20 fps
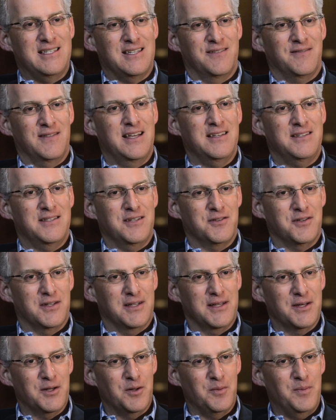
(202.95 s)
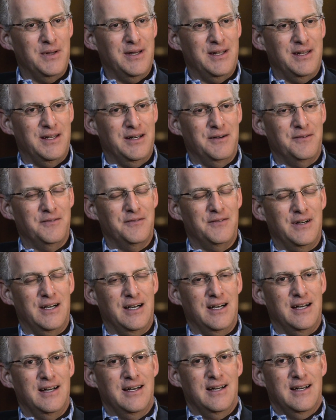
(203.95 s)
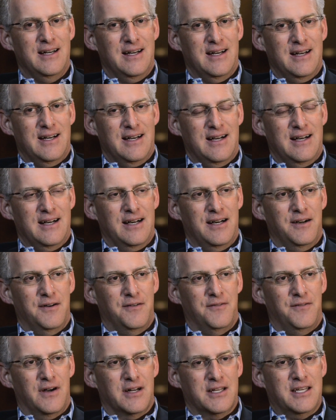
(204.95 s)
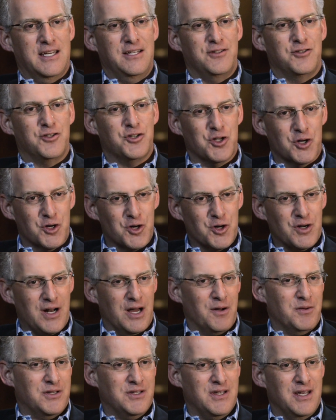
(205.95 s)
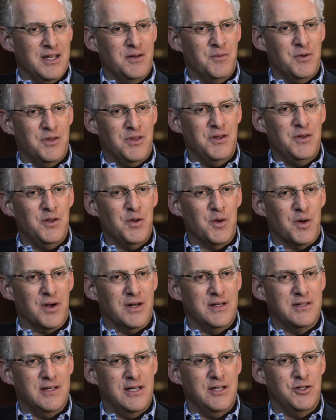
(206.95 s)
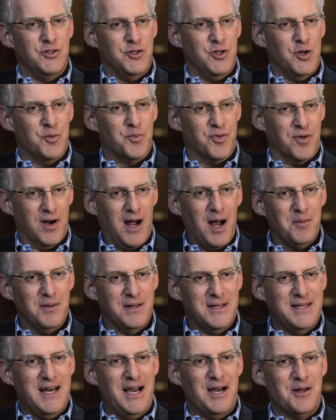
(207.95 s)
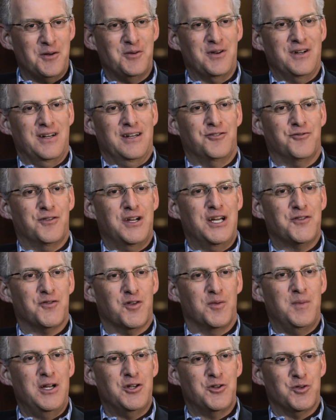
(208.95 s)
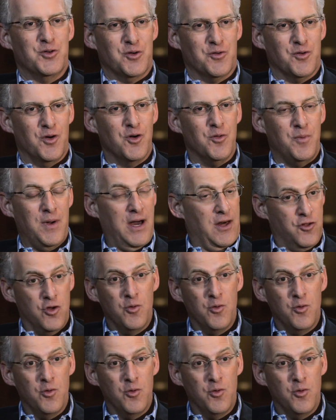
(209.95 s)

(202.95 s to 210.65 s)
unless there's a little bit of uh, of uh, concern, I would say, within the organization, you're probably not on a transformational growth path.